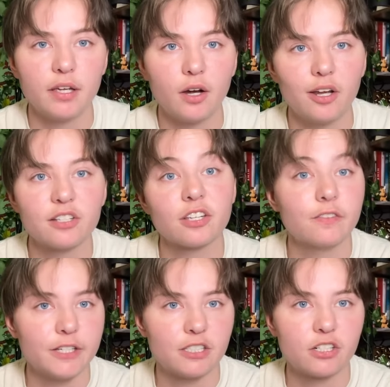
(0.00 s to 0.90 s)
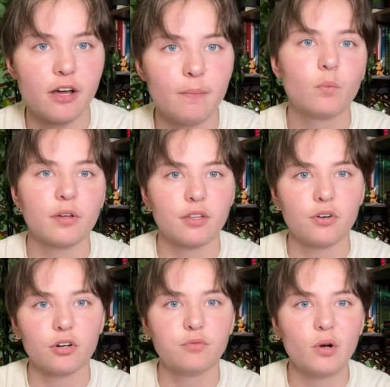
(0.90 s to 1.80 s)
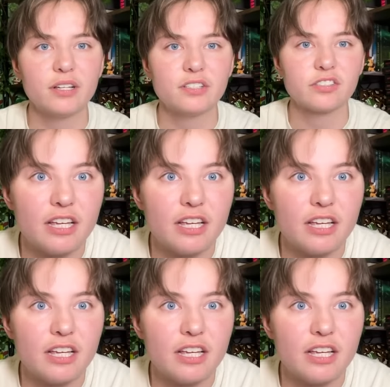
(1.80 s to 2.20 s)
areas of his stump where the nerve was.